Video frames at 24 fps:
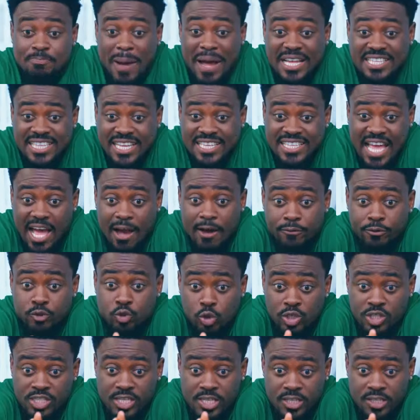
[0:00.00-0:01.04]
path that I have
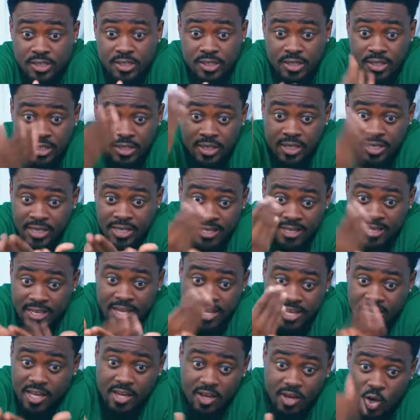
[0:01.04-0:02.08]
chosen,
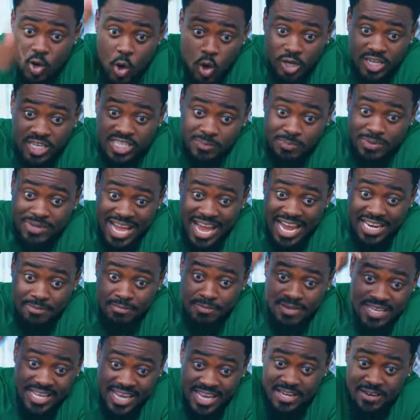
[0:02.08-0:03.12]
God is behind
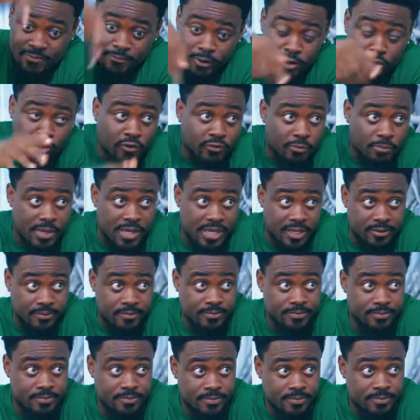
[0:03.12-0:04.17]
me and in front of me.
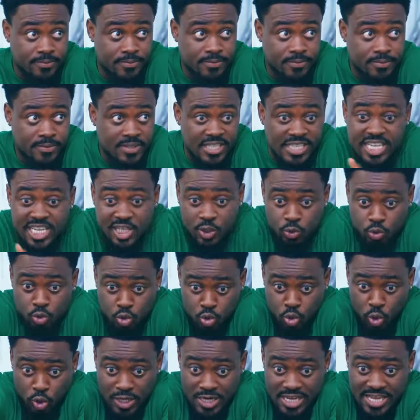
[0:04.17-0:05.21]
It will
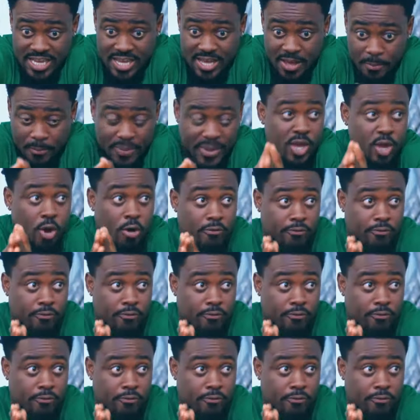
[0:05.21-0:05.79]
surely pay